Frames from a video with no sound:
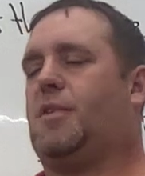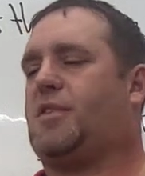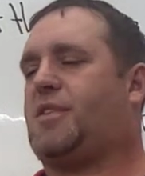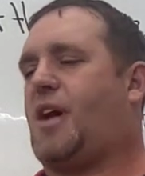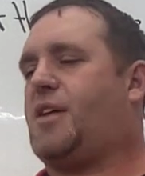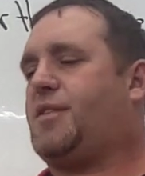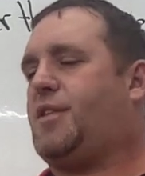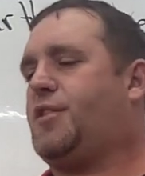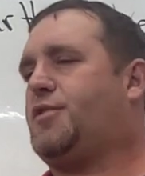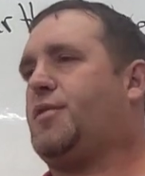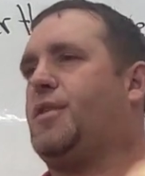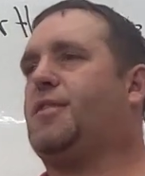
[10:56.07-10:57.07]
size of the
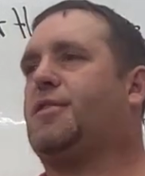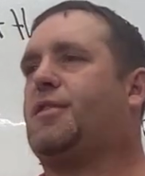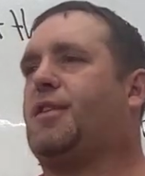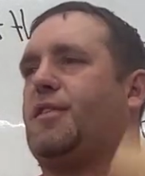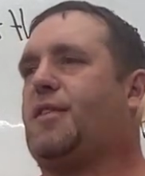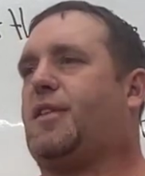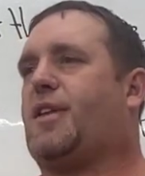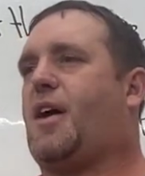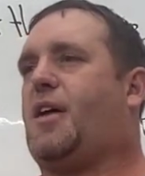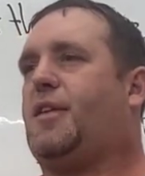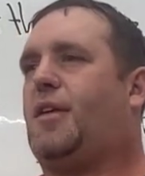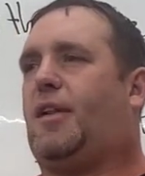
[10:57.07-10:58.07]
trees and things like
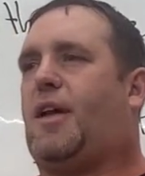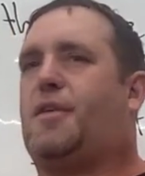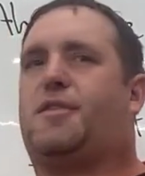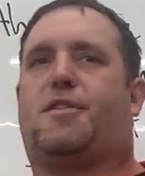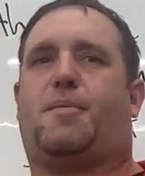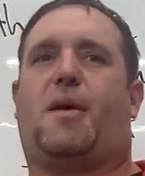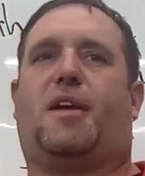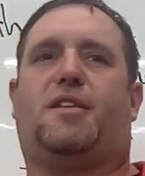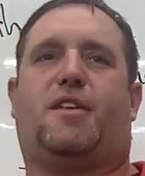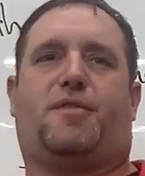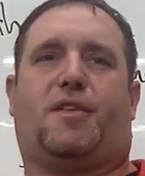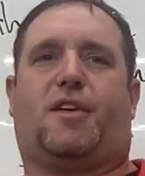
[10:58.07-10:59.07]
that allow us to make
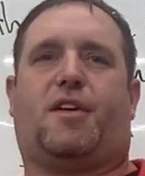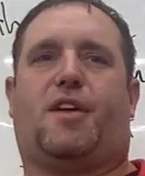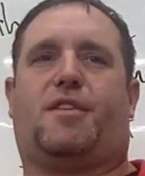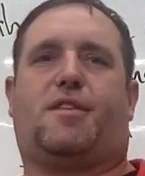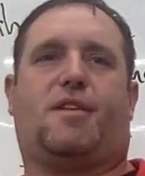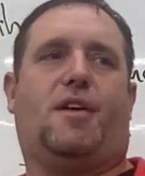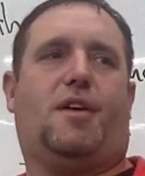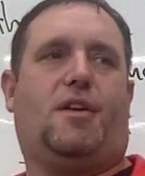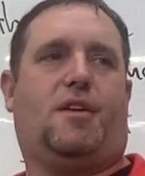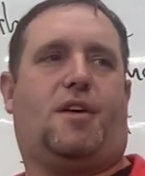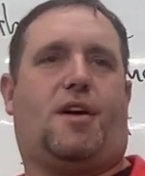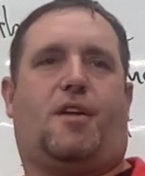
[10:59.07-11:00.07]
different cuts
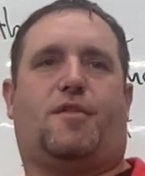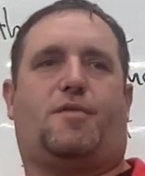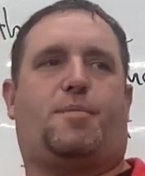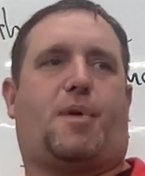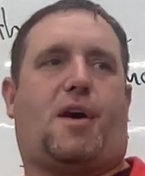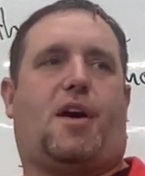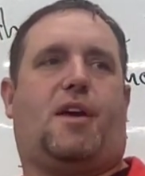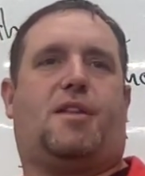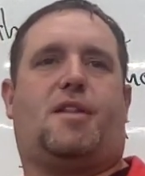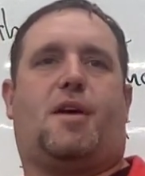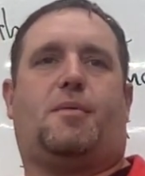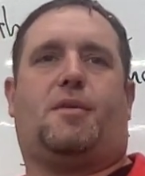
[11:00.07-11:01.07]
of
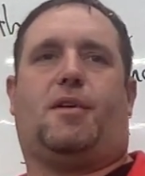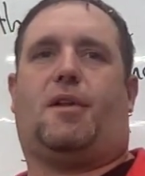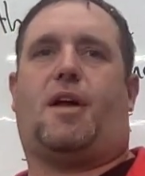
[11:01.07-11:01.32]
pine that will